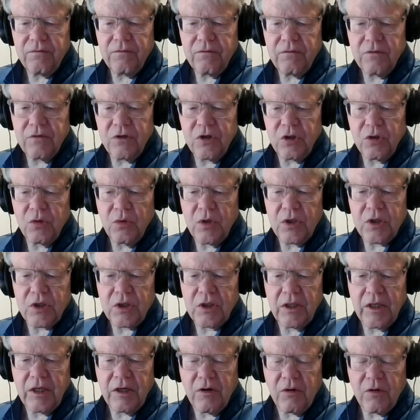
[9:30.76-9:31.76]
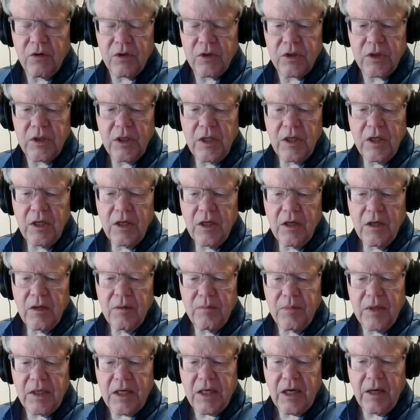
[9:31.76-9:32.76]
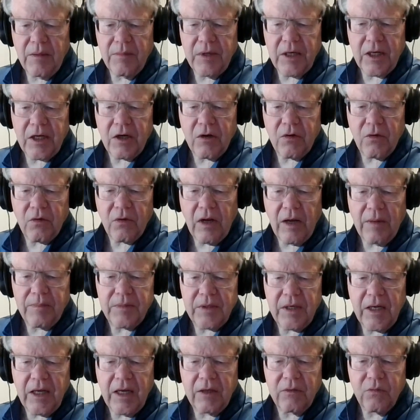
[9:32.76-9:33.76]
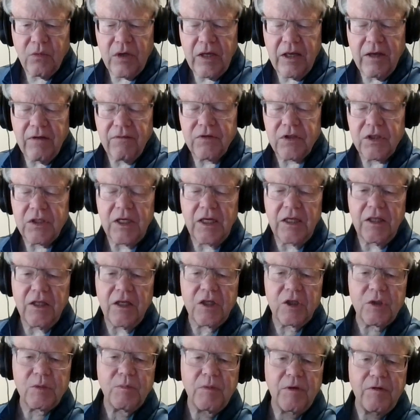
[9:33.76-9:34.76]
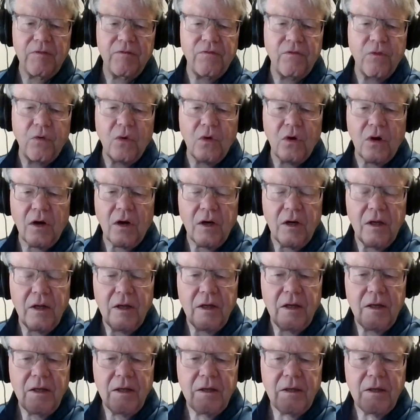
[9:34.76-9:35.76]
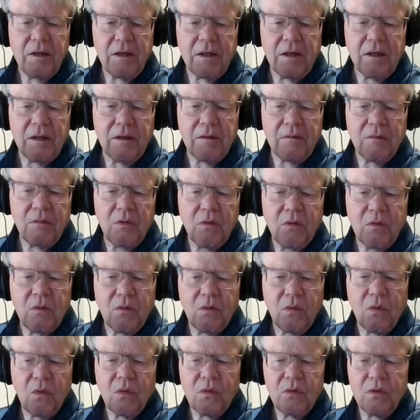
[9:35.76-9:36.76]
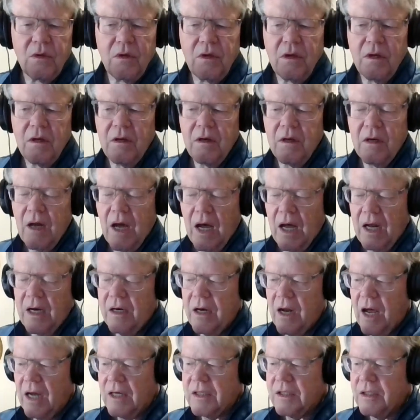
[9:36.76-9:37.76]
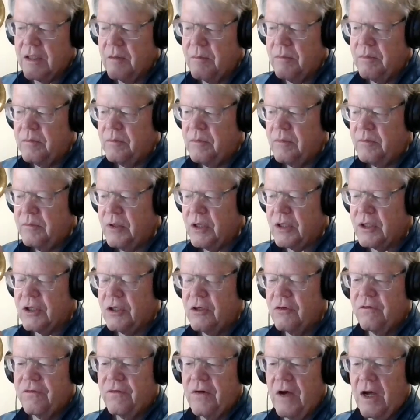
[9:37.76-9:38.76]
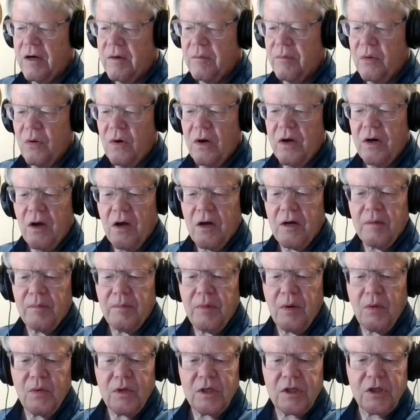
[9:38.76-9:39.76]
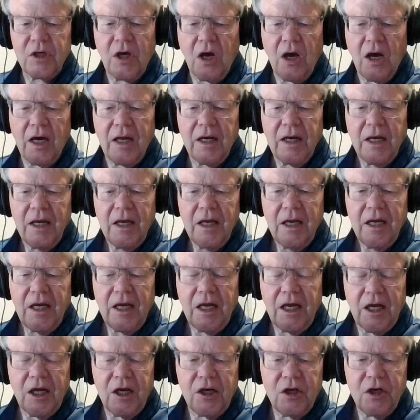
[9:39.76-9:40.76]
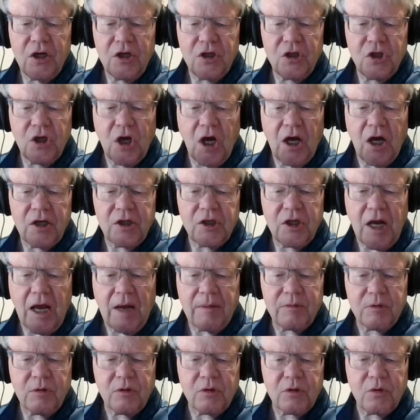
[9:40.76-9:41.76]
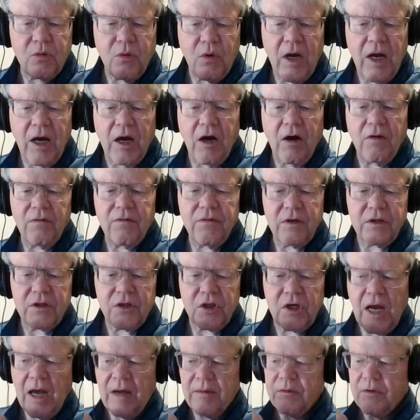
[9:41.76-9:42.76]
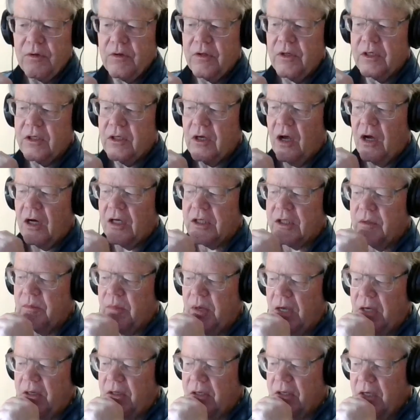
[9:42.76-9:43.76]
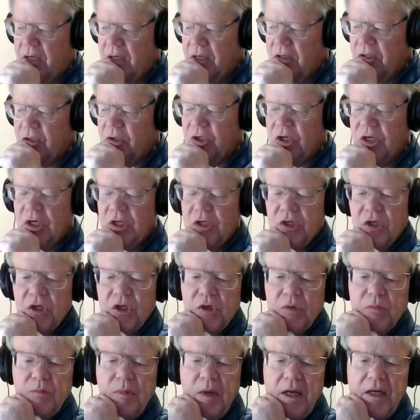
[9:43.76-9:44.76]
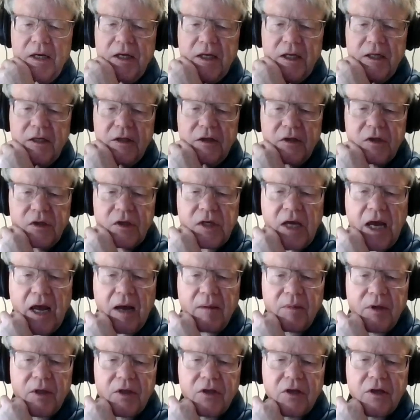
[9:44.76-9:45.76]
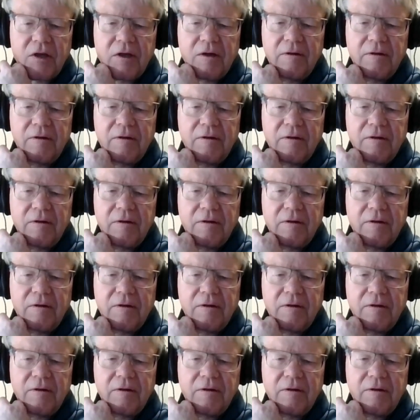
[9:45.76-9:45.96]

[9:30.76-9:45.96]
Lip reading: Jewish leaders becoming corrupt, and we have seen this before. Not to put too fine a point on it, but we saw it in John chapter 12, the chapter that talks about Jesus spending the Sabbath